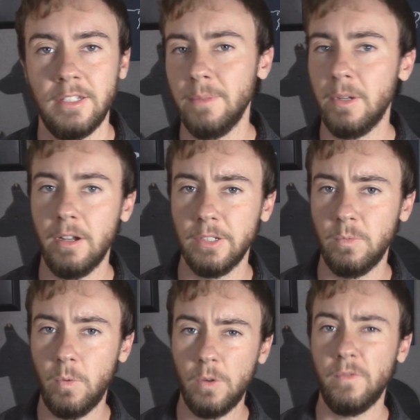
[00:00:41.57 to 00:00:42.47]
Some dogs
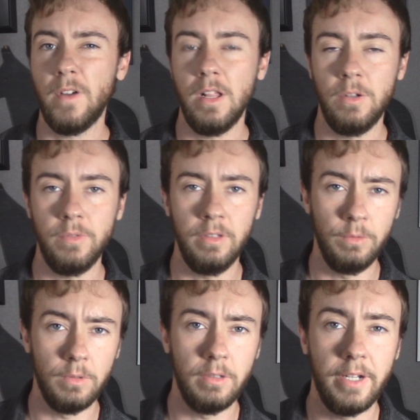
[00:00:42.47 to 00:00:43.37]
won't follow the
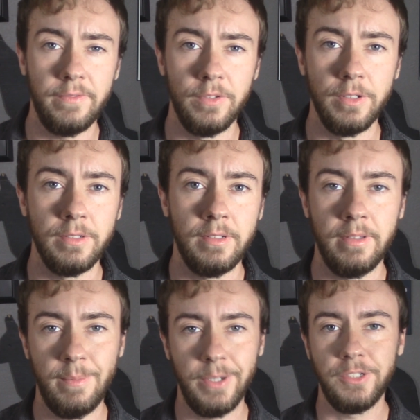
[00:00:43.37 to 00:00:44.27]
lure at first.
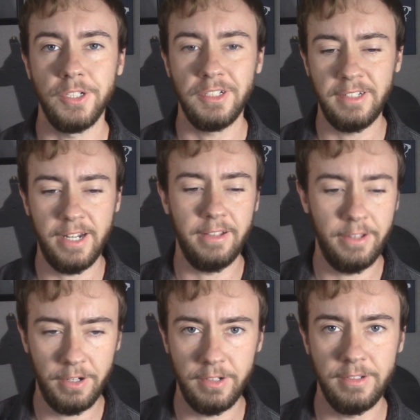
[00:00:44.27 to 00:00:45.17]
They might just stand
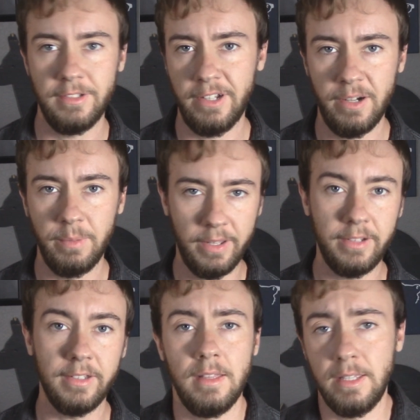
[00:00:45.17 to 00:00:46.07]
there and stare
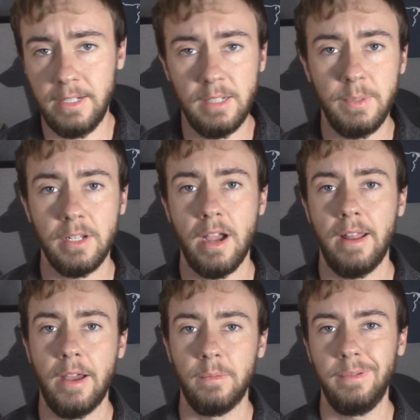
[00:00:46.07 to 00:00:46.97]
blankly. They need to be taught
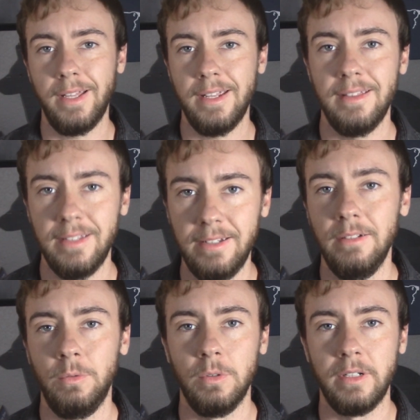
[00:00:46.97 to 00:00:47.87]
how to play the
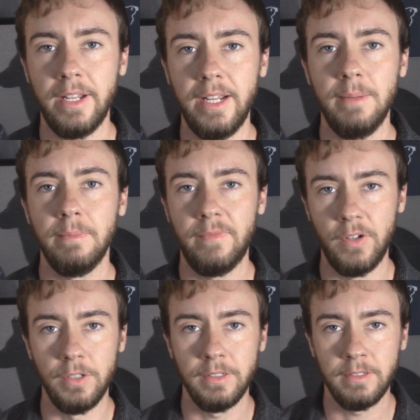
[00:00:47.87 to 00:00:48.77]
lure game
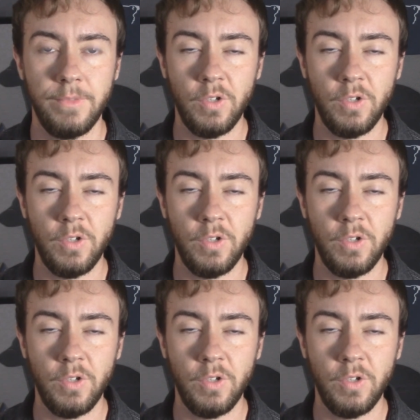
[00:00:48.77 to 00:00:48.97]
first.